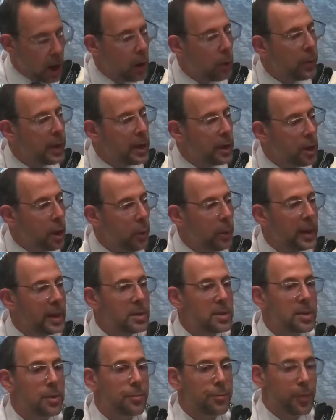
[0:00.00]
Are we
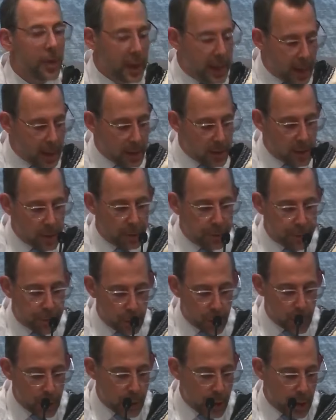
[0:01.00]
going to forget the
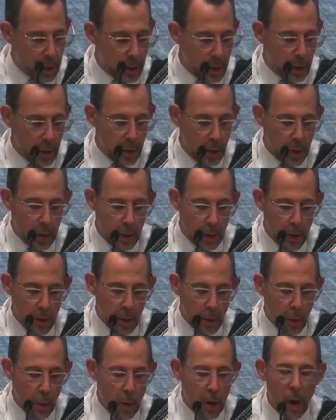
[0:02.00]
fruit?
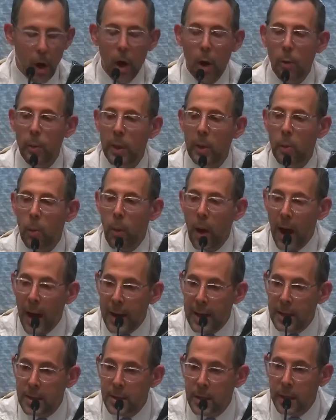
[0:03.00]
Or are we
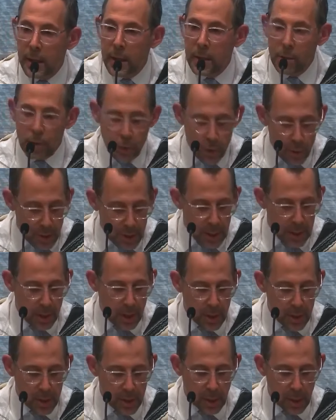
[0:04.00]
wisely,
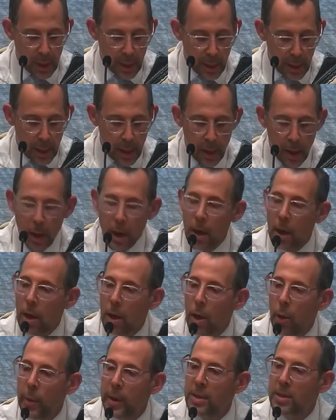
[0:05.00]
judiciously
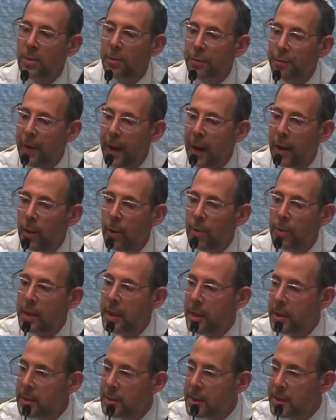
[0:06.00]
going to follow
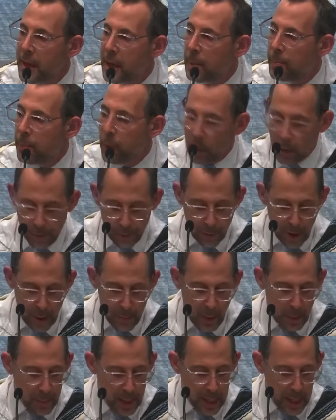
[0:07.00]
the example of
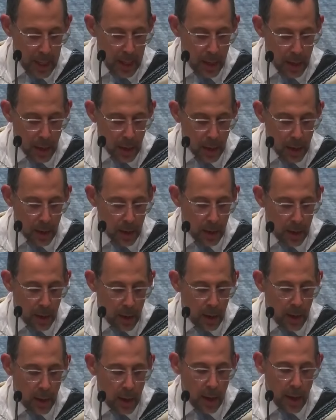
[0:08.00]
Rabbi Meir
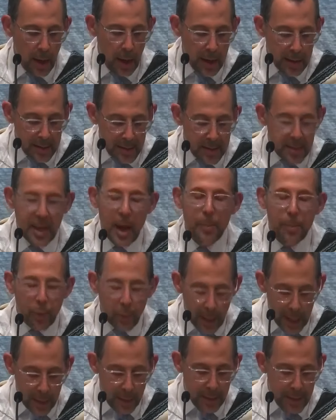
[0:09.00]
and
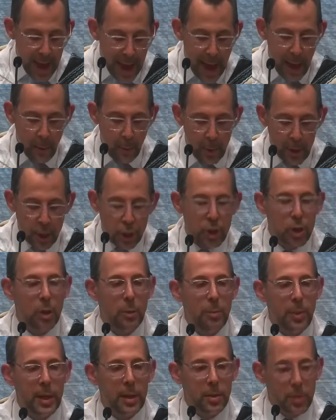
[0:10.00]
separate that which
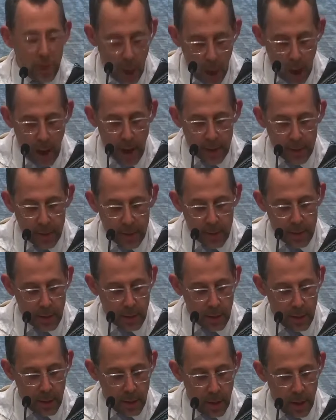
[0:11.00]
should
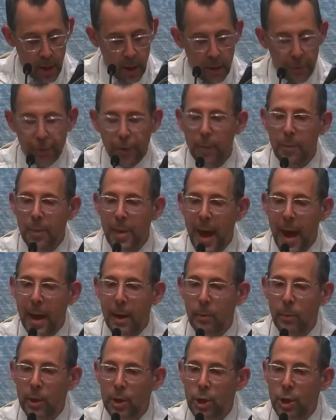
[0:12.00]
tossed from
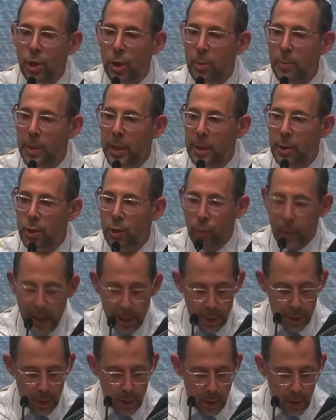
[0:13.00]
that which should be
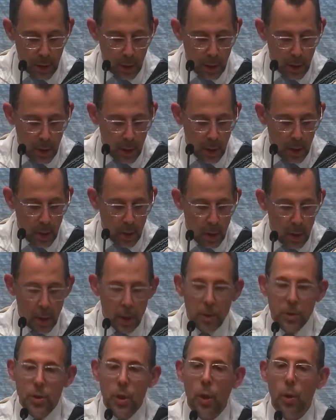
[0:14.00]
treasured?
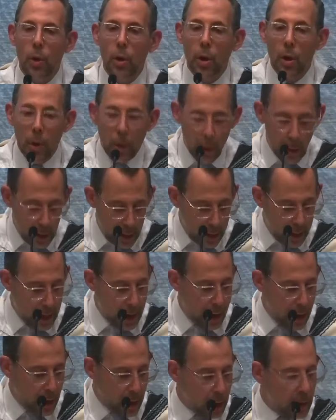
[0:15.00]
Tocho
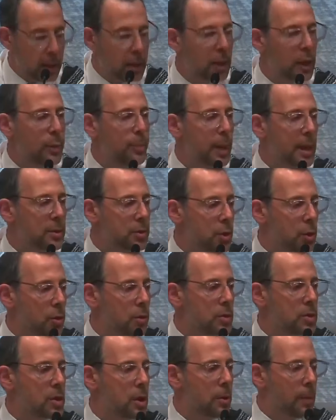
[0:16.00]
achal
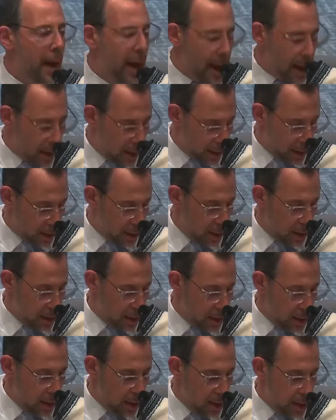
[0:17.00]
klipato zarak,
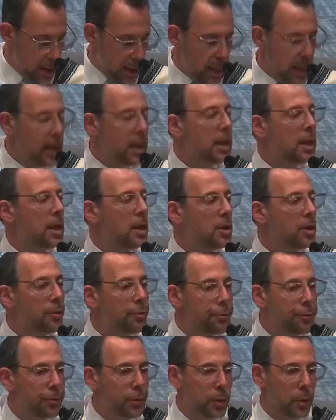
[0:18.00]
eating
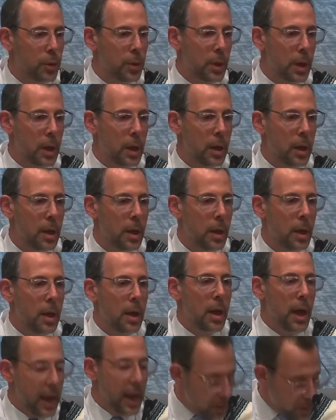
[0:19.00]
the fruit
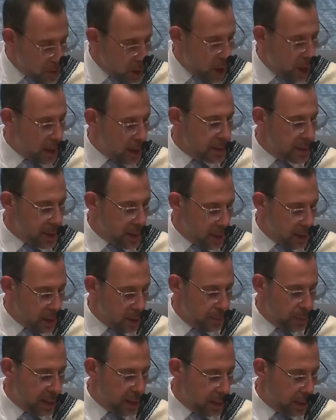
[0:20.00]
and
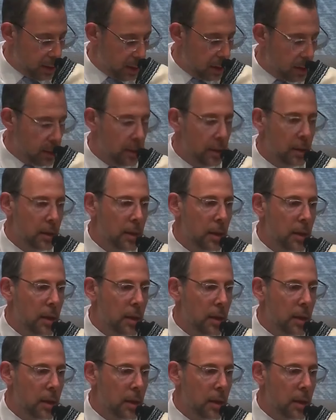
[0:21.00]
tossing the peel.